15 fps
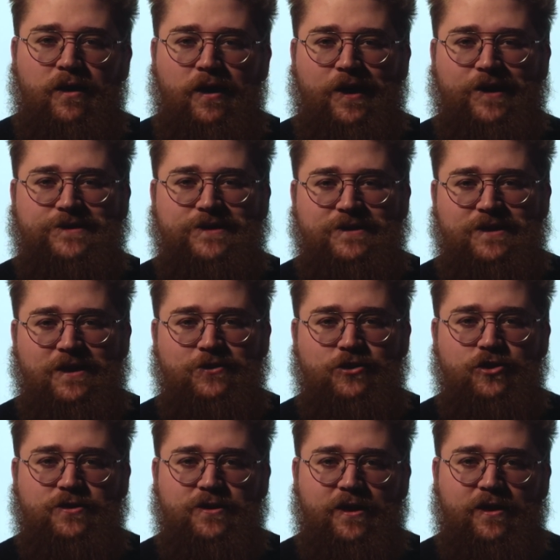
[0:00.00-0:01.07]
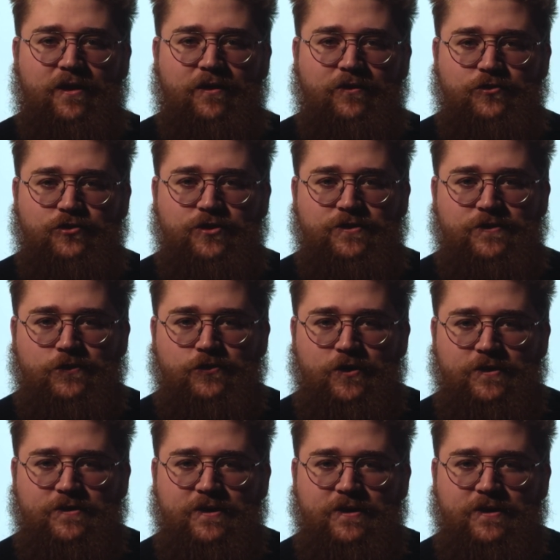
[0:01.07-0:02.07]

Existential psychology suggests